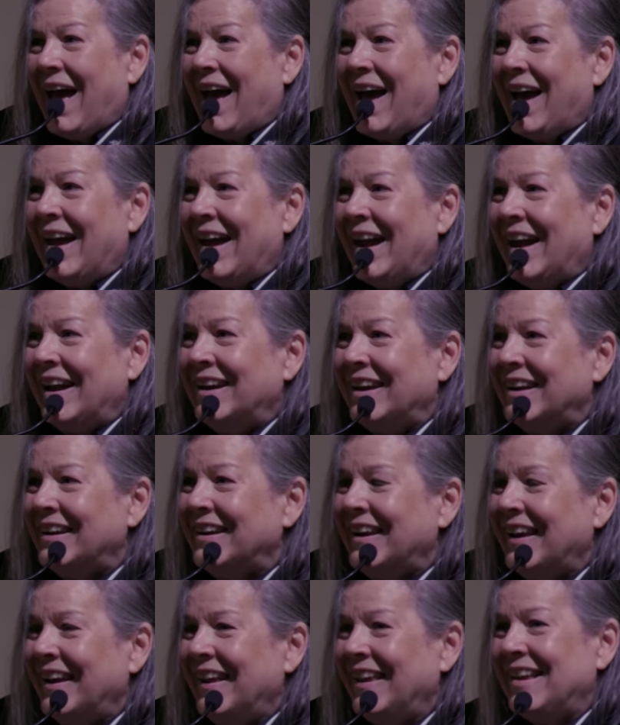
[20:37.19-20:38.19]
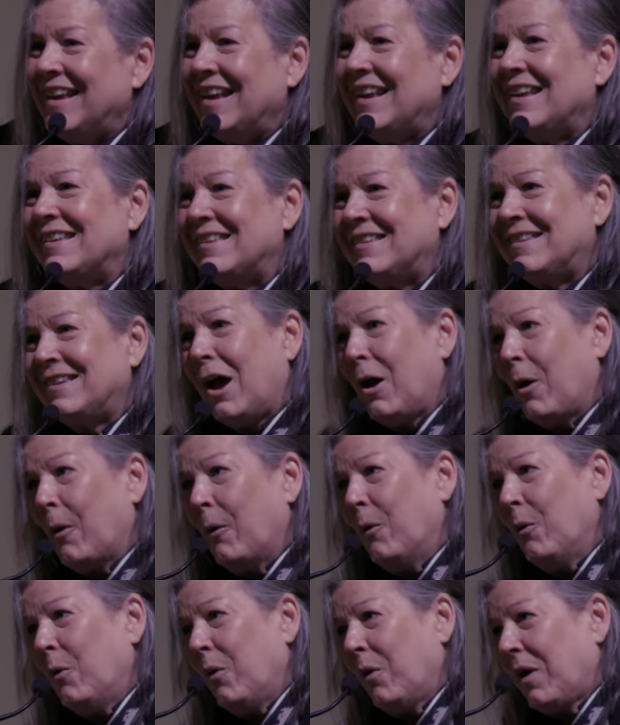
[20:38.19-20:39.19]
I hate it.
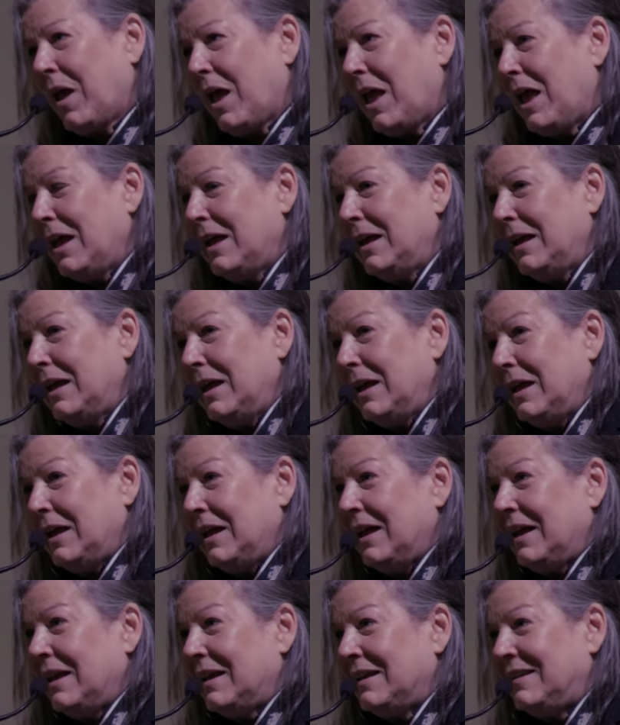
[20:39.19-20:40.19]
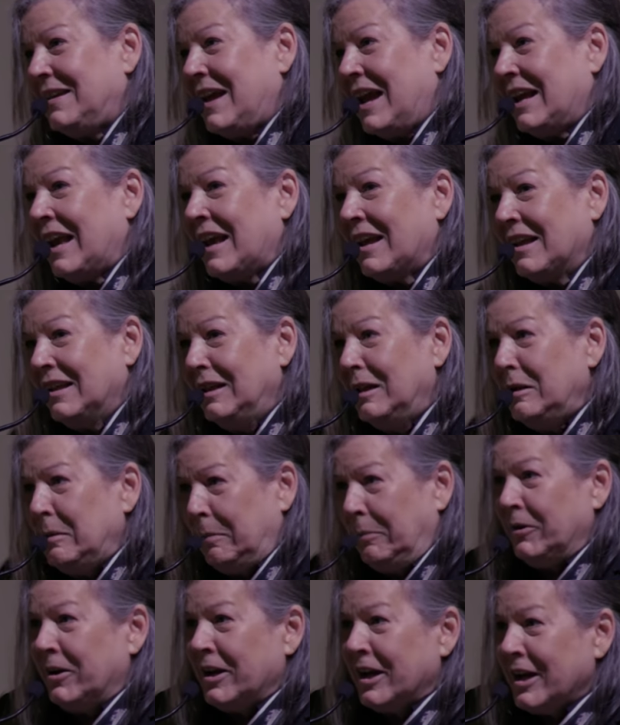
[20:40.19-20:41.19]
So, taking
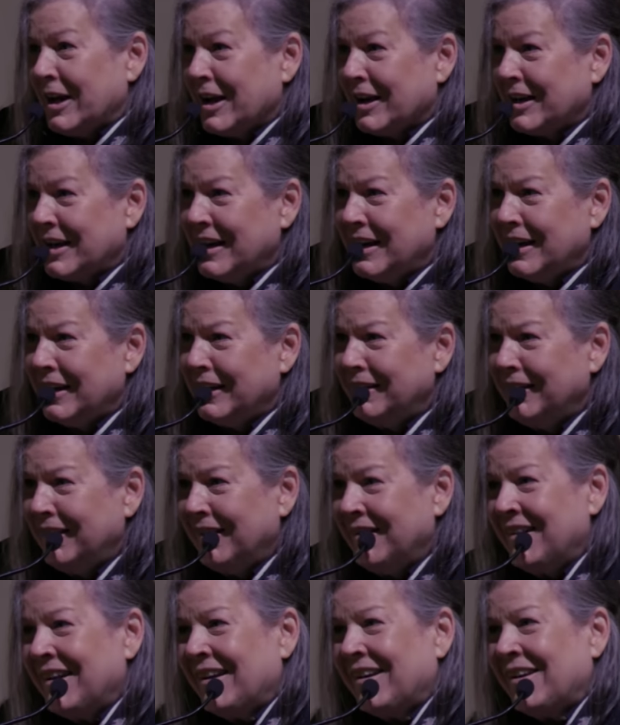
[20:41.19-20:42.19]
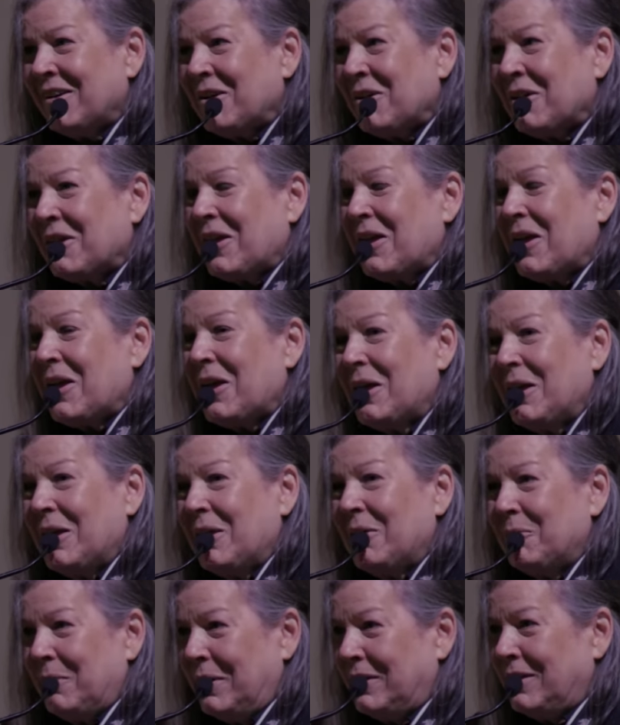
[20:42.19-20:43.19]
liberty again
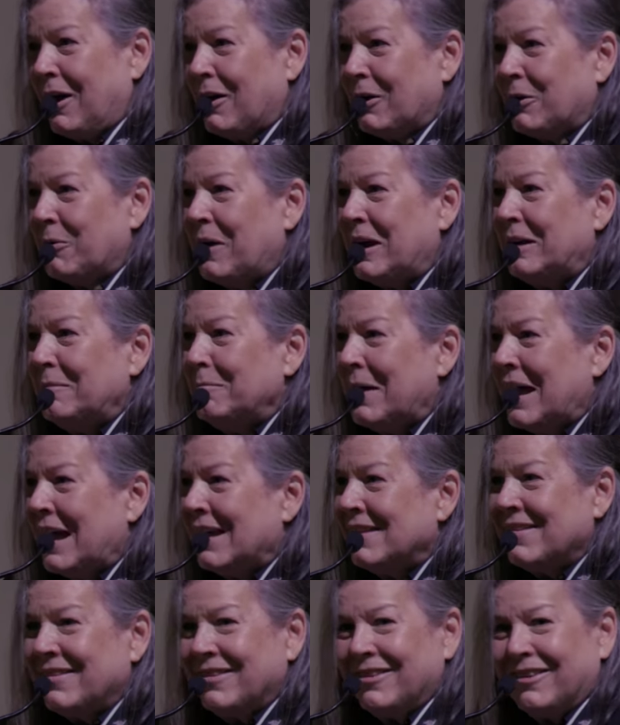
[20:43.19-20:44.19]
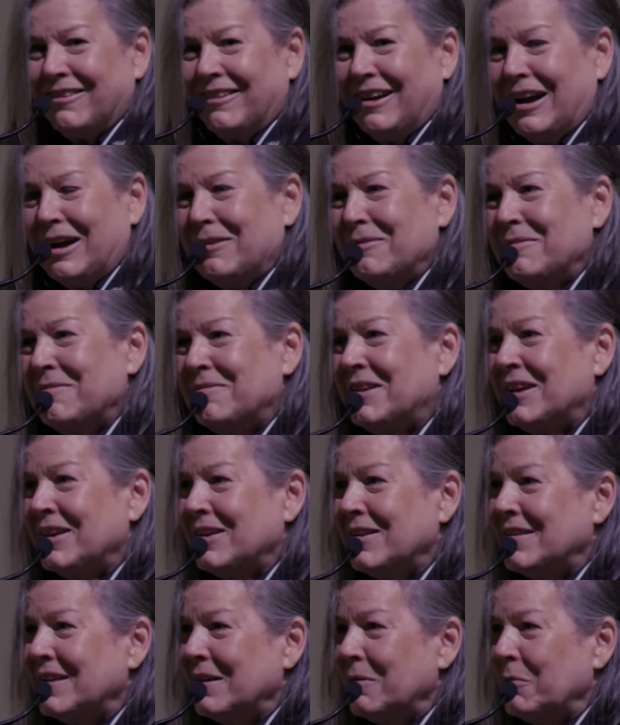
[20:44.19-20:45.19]
with our great master, uh,
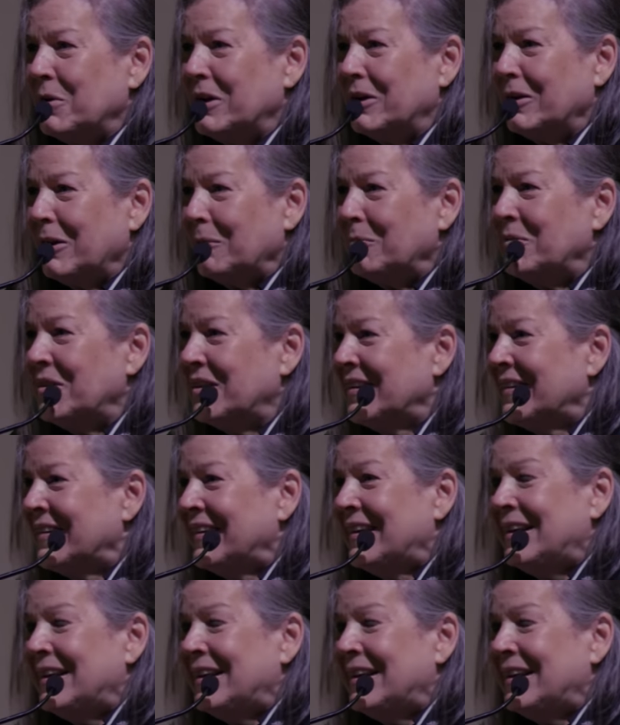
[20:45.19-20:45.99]
Tennessee Williams.